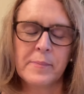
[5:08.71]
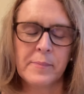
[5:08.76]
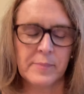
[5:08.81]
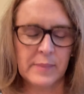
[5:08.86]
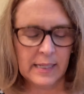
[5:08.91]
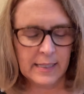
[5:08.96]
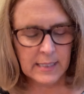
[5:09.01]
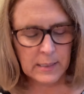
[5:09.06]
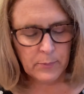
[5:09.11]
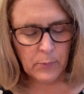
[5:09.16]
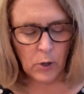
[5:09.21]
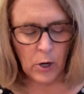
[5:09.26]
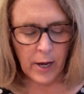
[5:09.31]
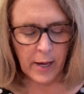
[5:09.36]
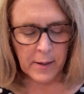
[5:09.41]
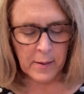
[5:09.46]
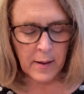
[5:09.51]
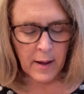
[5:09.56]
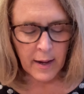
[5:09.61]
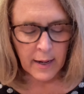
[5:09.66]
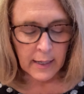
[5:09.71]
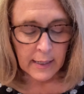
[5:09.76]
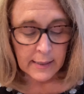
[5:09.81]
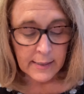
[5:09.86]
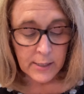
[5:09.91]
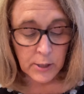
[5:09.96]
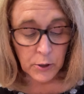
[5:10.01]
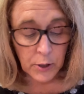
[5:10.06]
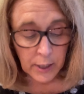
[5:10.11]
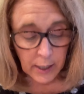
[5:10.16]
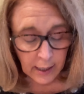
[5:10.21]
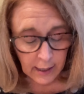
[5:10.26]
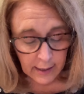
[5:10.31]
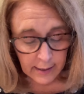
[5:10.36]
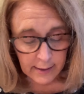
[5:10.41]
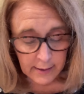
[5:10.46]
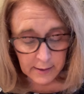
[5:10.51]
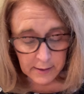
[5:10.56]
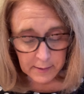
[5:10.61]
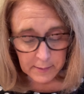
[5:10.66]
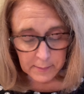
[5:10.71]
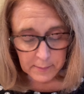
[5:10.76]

Let's pray. Dear God,